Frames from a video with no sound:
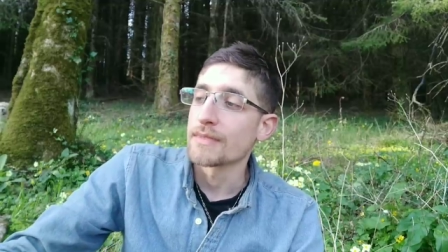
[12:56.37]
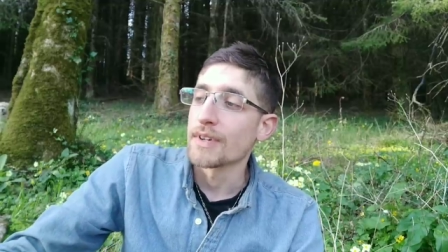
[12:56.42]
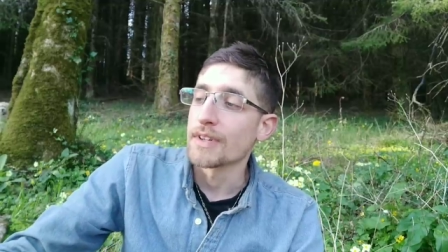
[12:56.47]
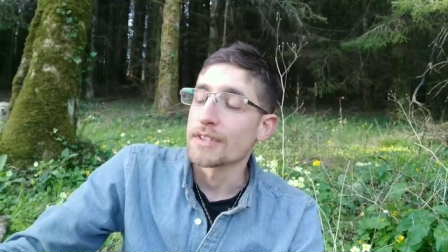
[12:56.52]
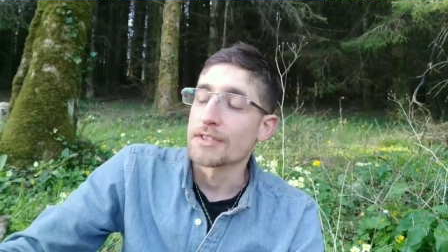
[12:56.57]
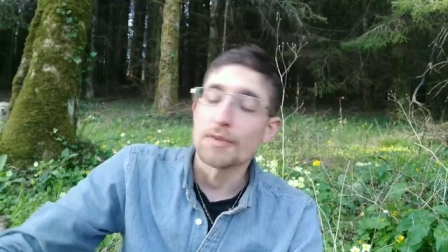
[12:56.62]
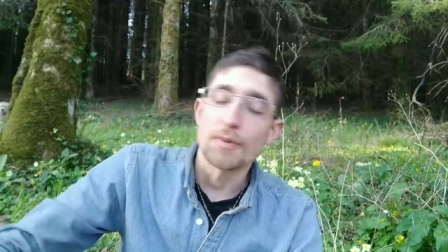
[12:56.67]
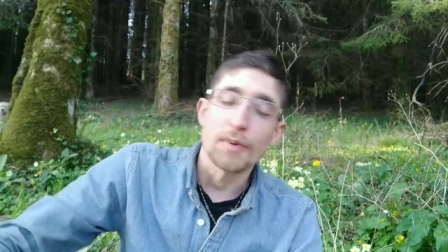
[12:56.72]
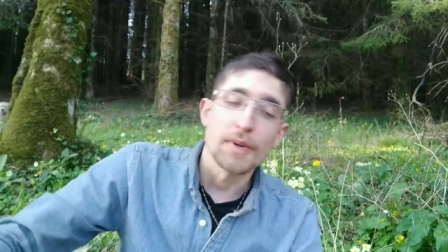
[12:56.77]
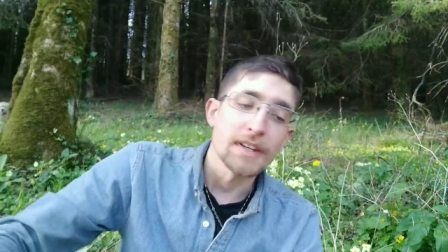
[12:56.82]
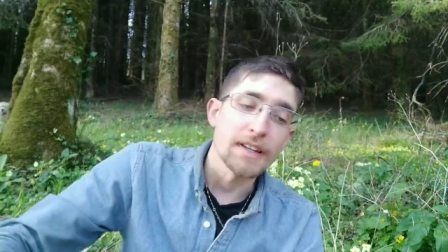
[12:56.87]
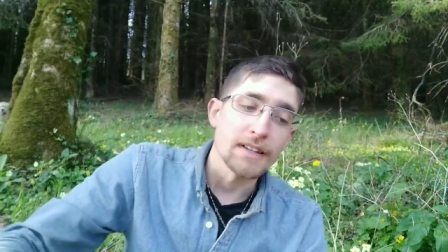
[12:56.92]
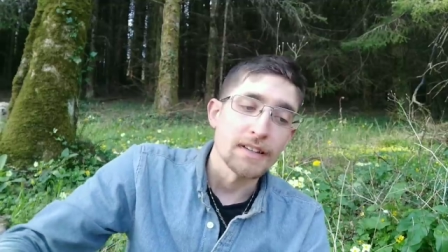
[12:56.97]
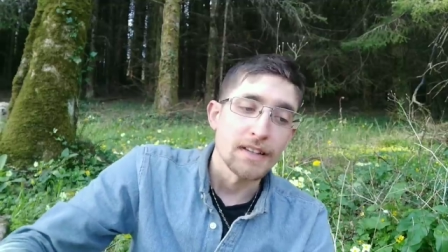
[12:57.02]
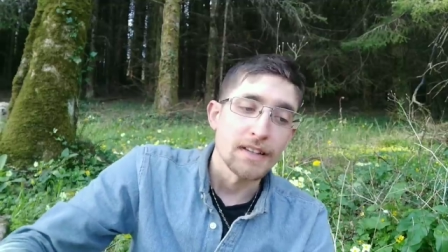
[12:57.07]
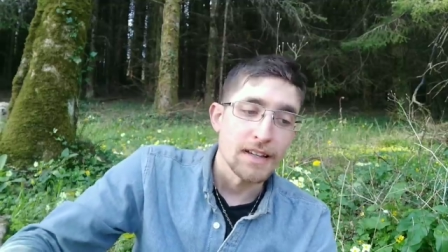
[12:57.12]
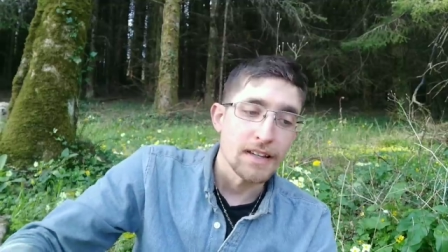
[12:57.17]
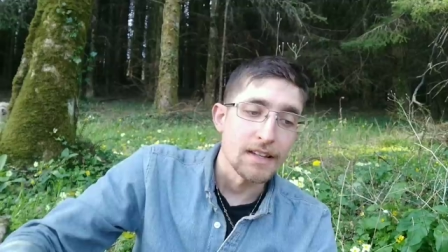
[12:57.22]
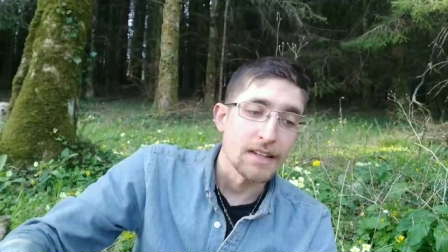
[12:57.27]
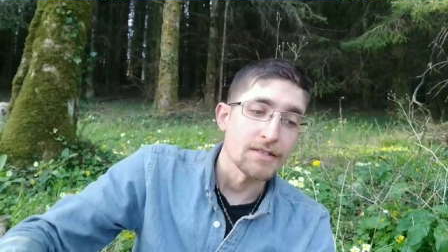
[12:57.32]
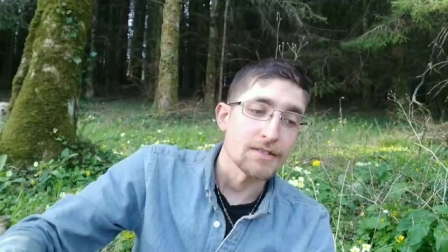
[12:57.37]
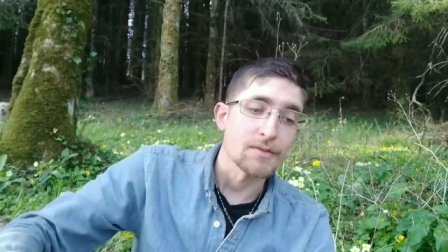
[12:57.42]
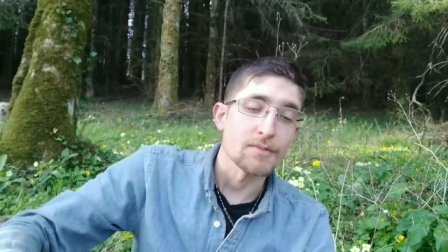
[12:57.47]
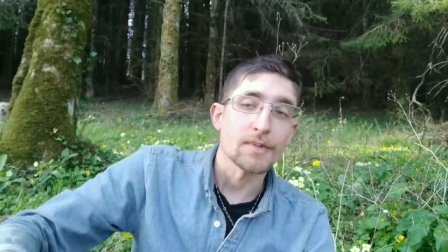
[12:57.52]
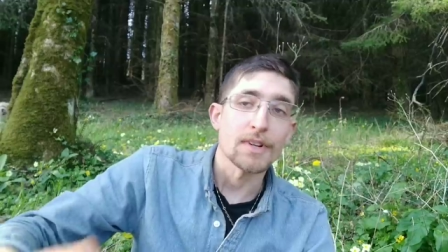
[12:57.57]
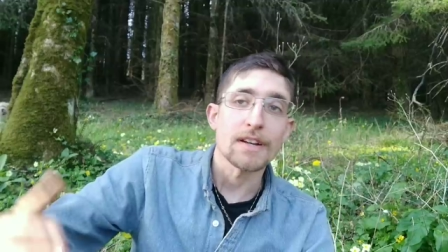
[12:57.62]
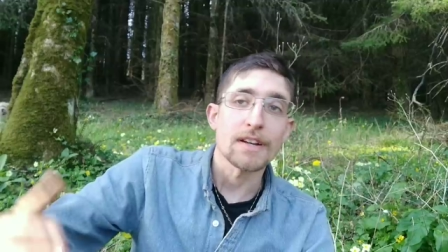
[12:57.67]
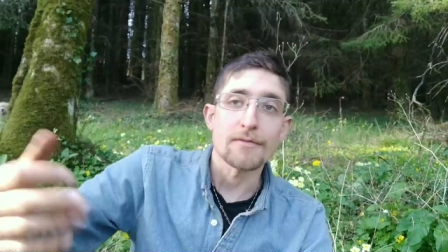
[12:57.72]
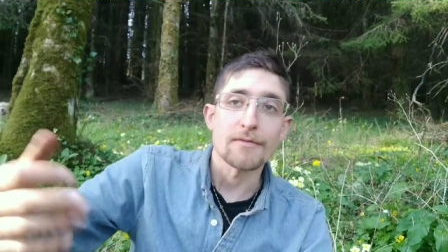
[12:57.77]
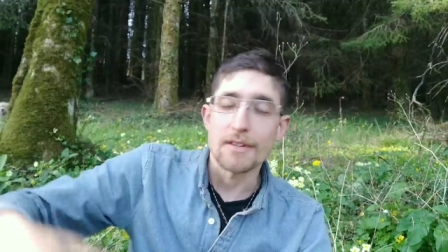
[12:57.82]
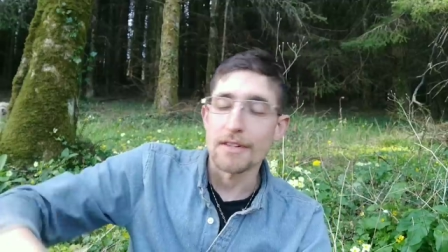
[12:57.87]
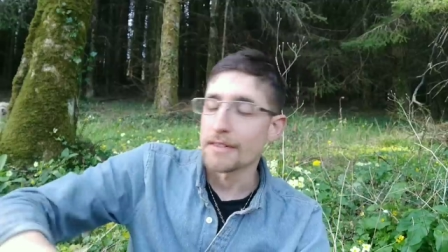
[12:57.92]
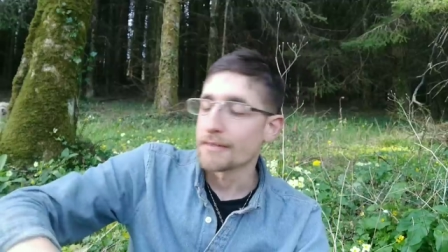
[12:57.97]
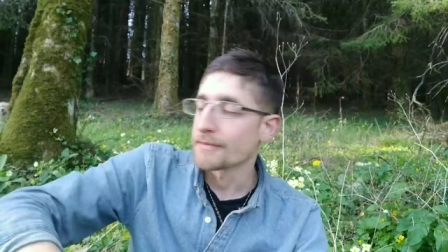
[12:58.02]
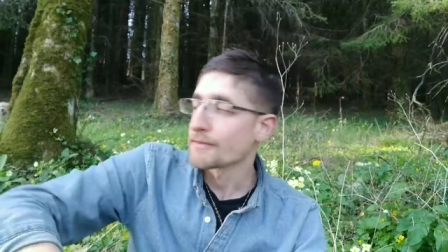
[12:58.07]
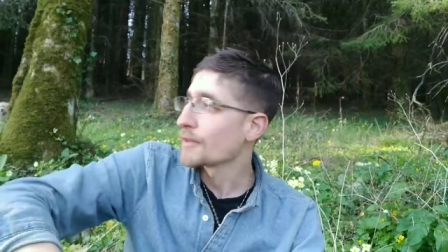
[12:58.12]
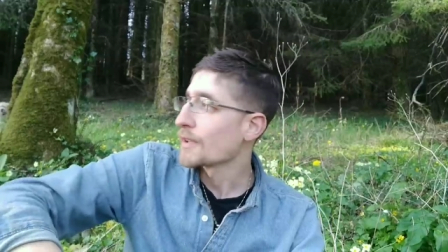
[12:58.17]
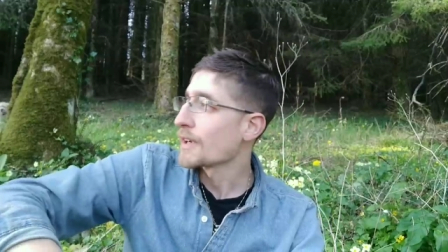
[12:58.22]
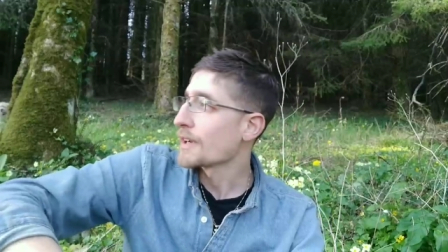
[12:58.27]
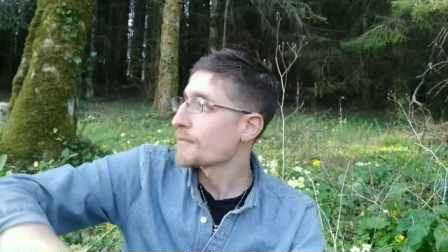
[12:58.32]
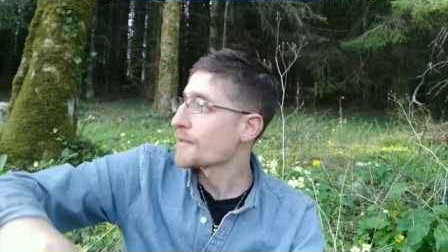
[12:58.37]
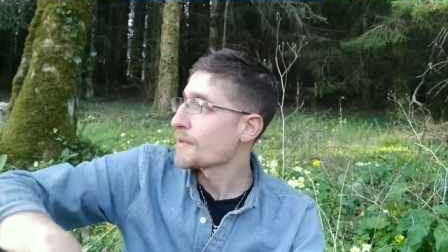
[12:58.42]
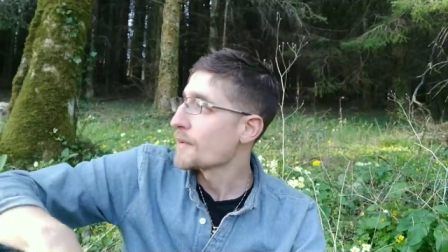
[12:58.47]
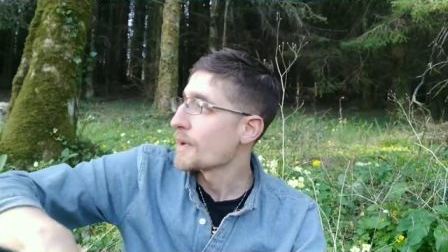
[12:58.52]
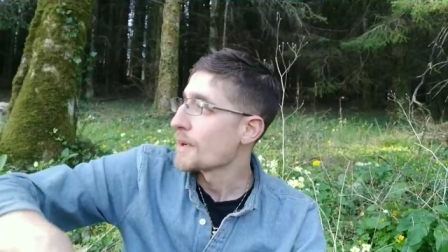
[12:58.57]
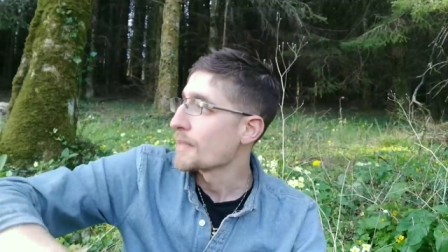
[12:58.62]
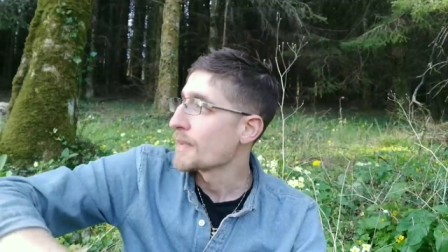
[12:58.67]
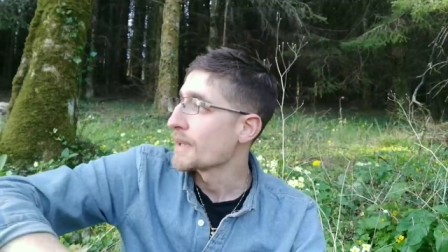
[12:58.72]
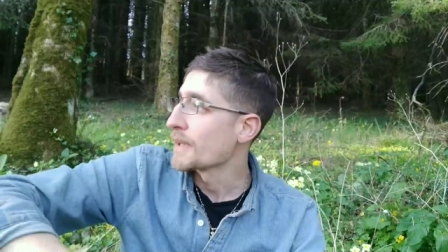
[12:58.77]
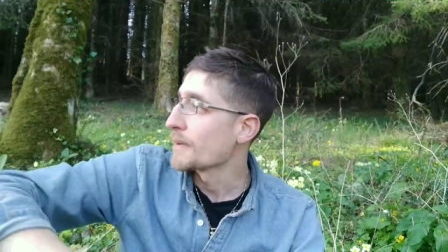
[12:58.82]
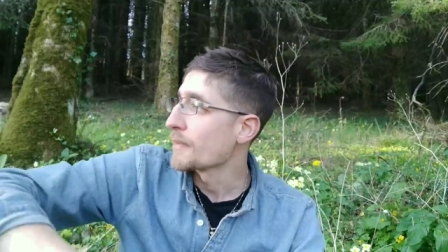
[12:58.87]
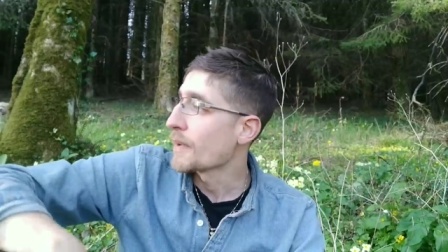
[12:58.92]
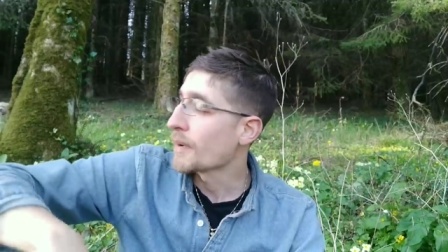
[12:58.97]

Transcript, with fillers: and tweeting things or whatever whatever it might be.